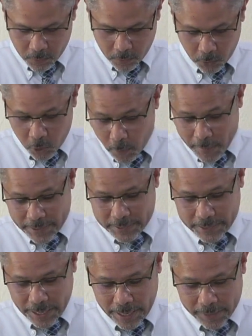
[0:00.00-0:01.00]
Or you may
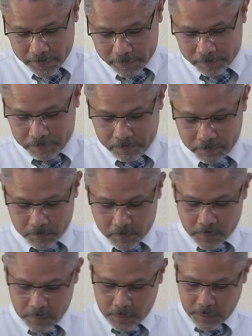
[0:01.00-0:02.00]
say,
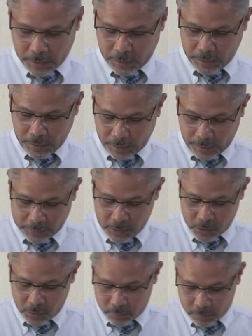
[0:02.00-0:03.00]
I'm
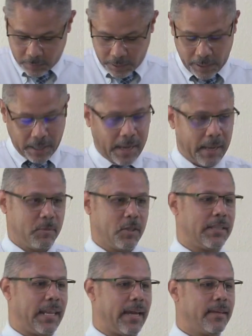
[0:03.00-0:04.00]

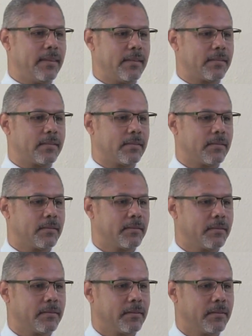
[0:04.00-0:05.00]
just like this.
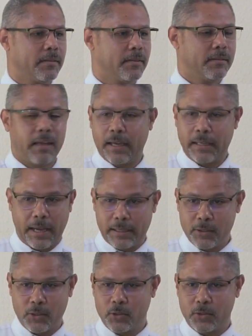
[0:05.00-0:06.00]

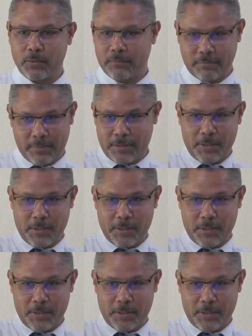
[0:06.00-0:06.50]
This